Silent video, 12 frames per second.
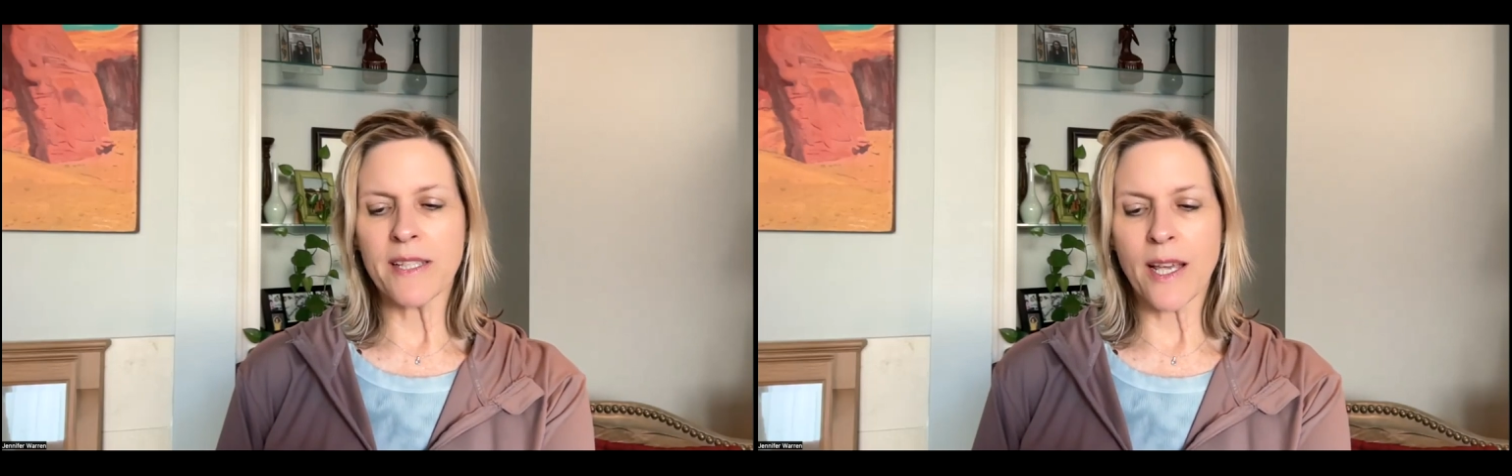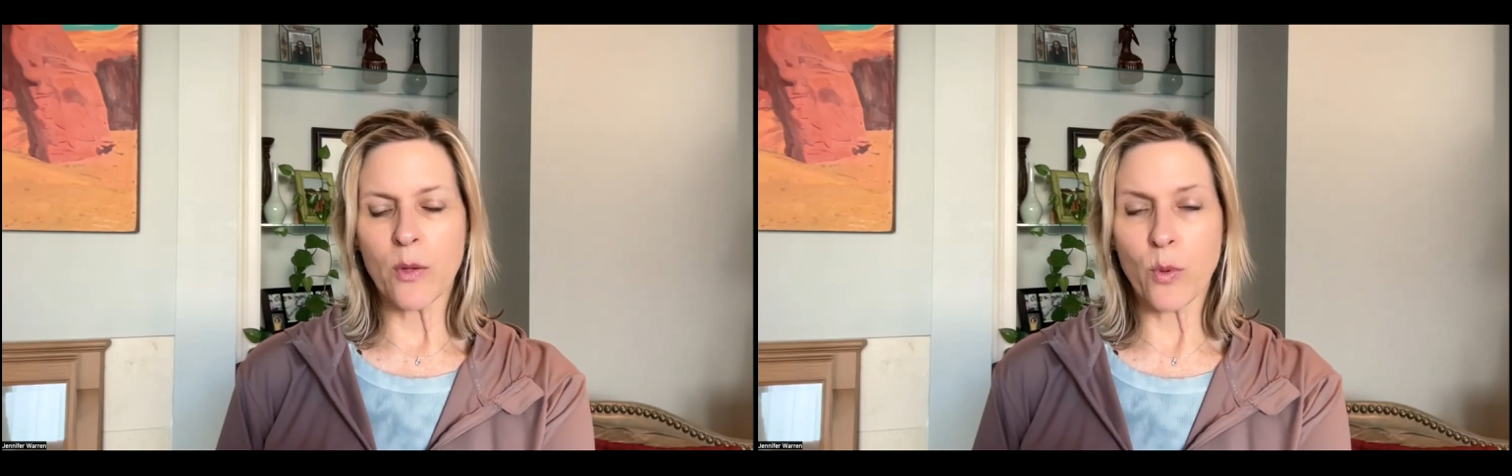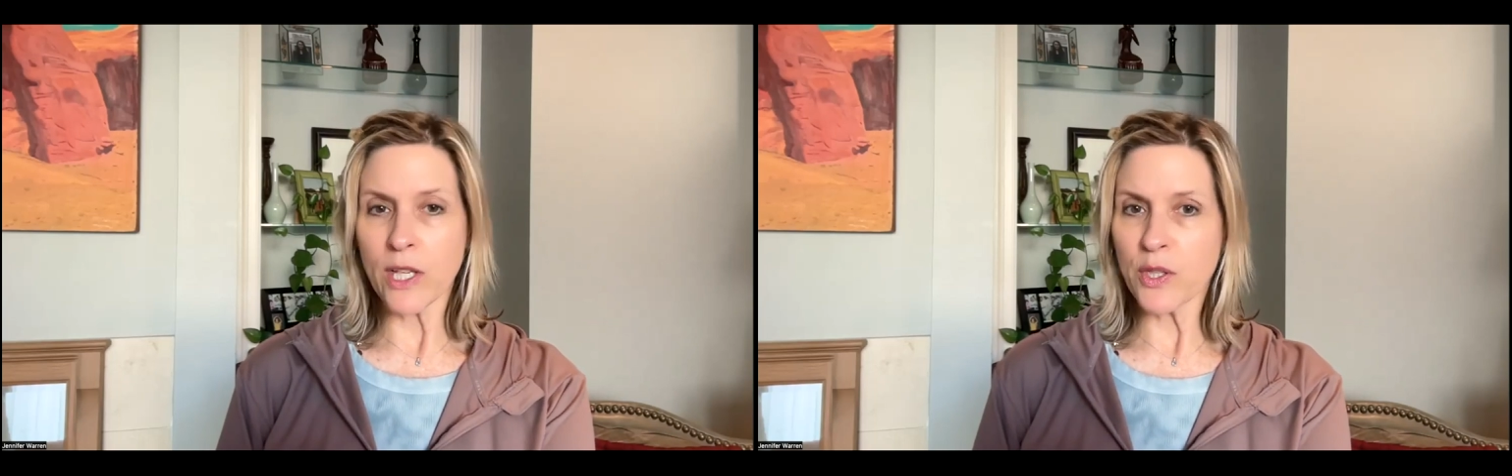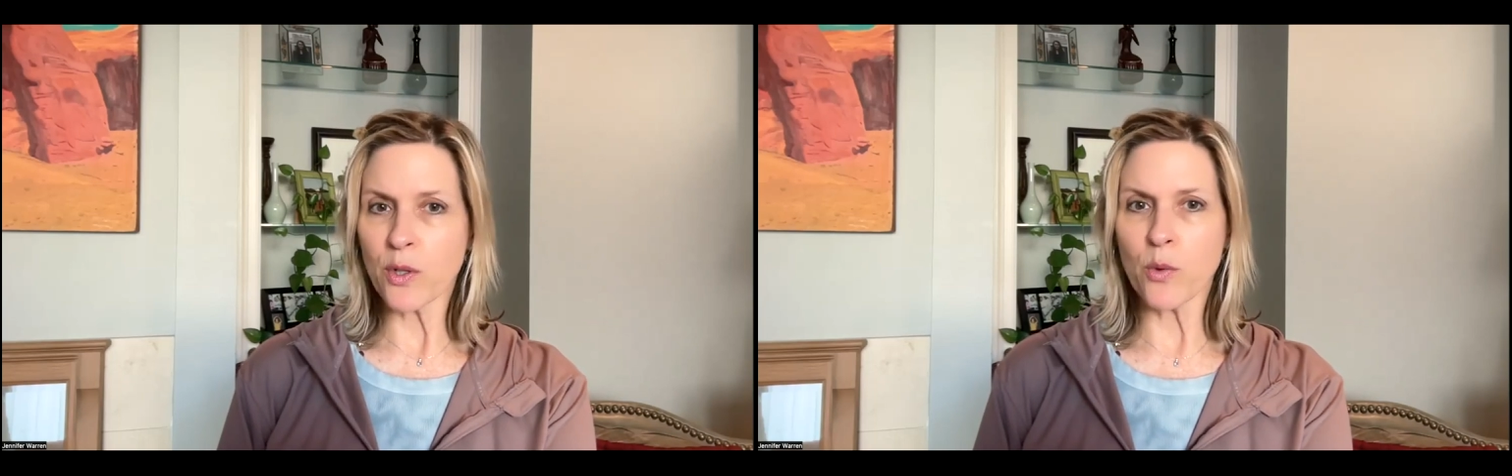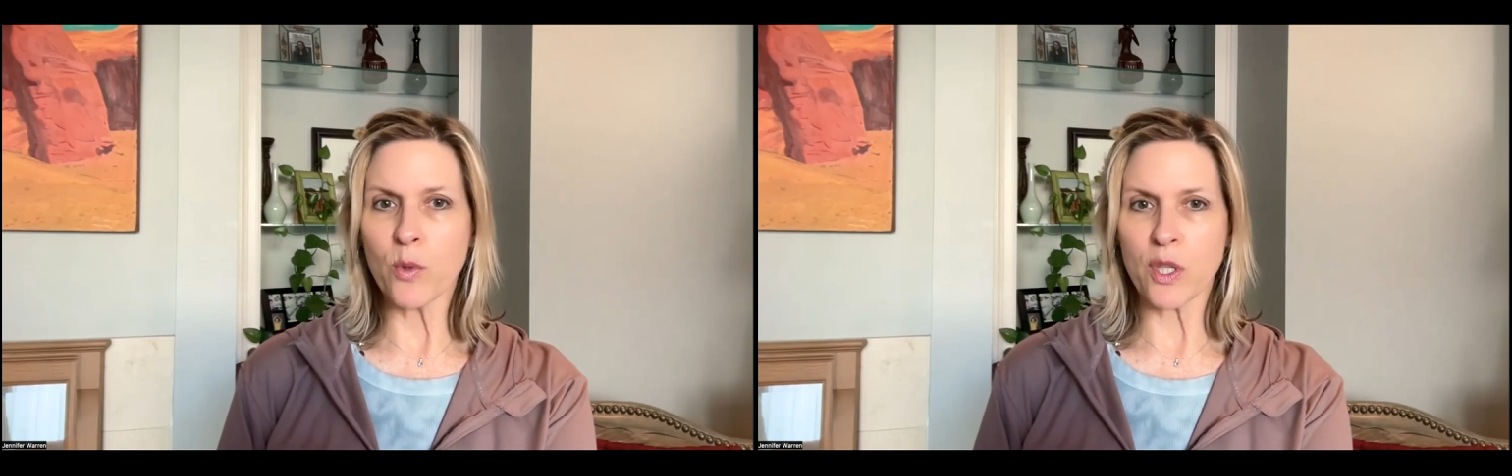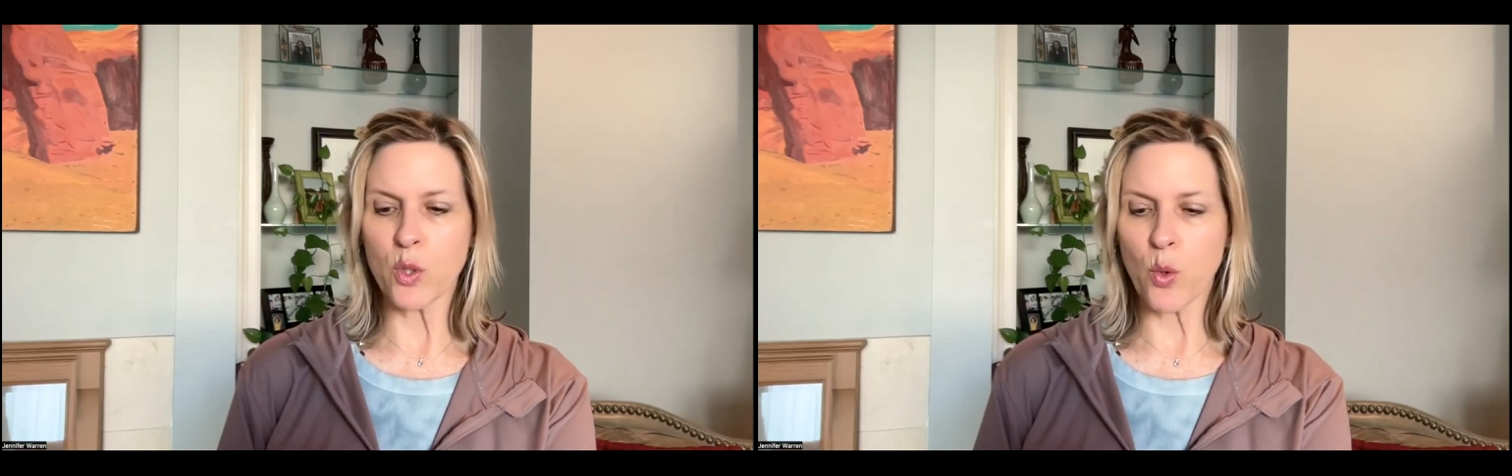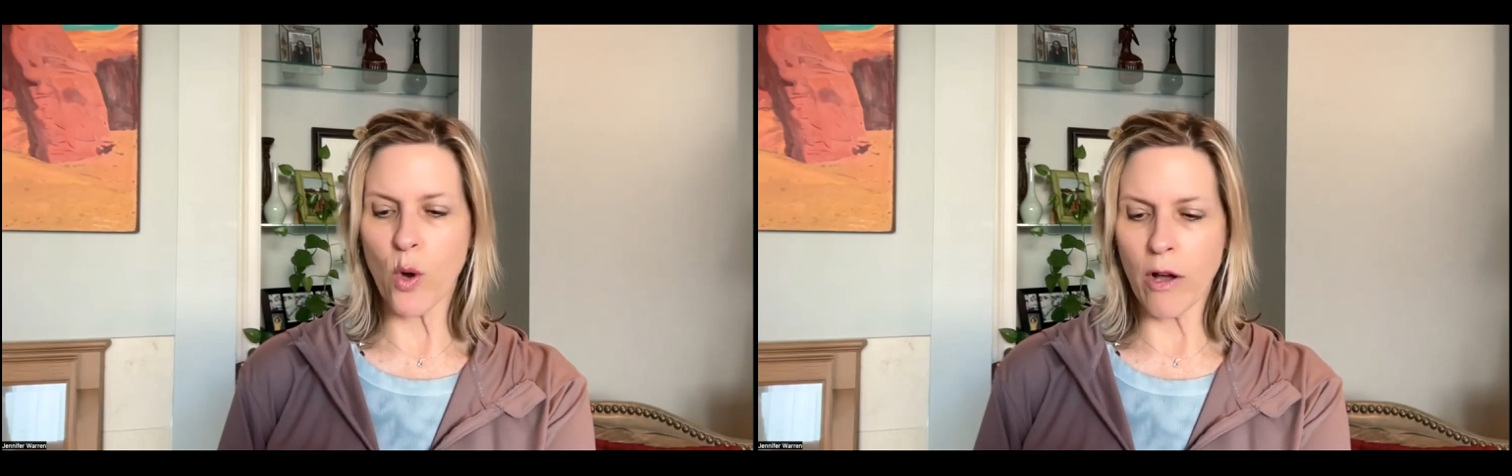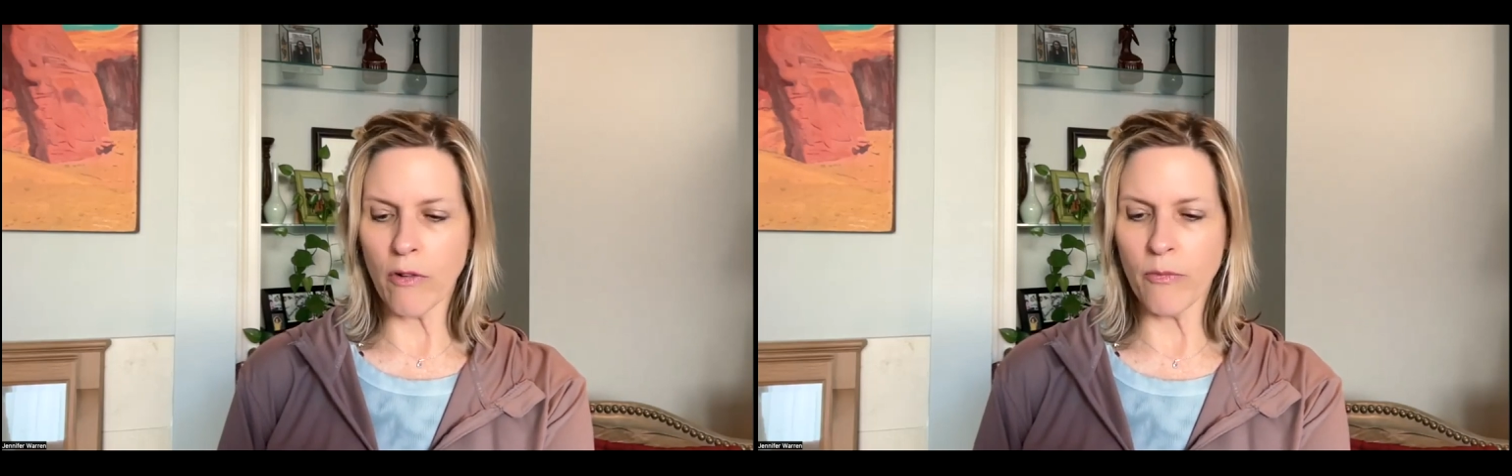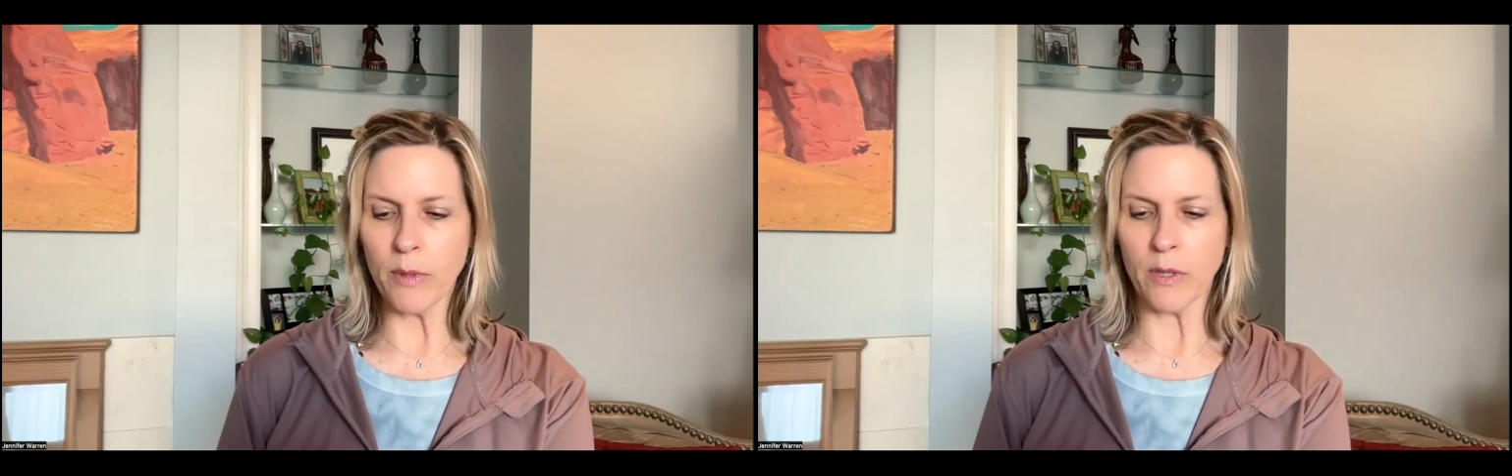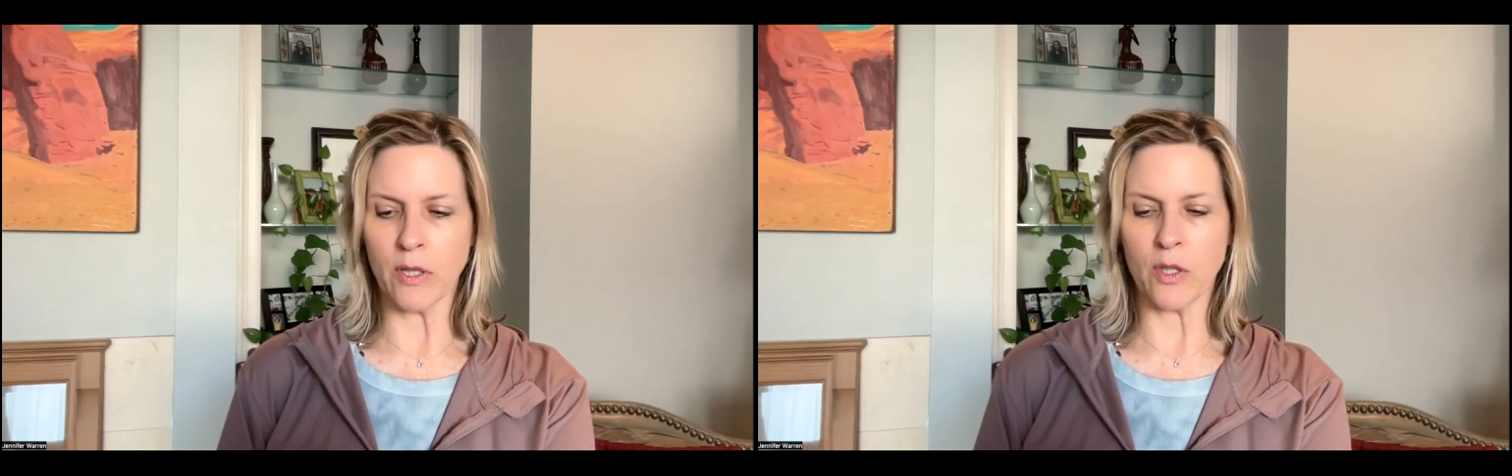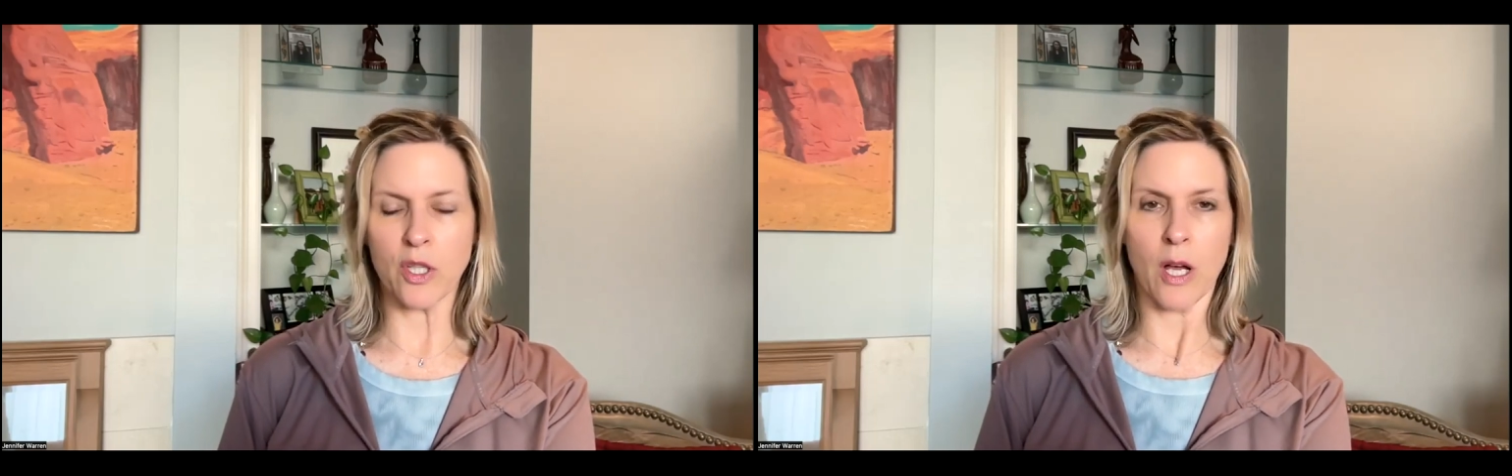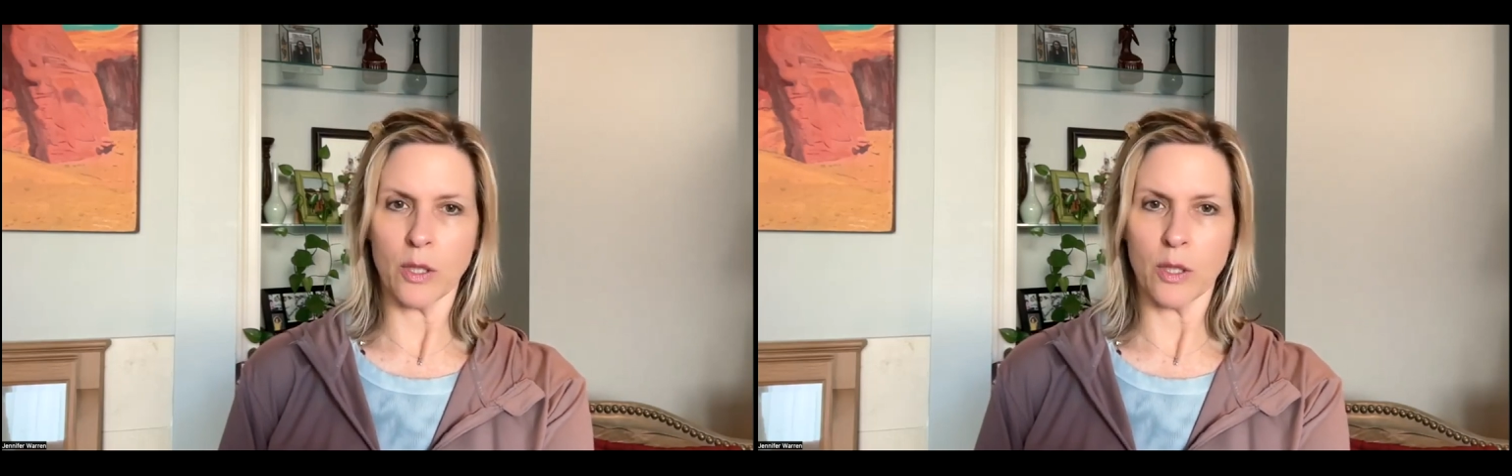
Southwestern was a $12 billion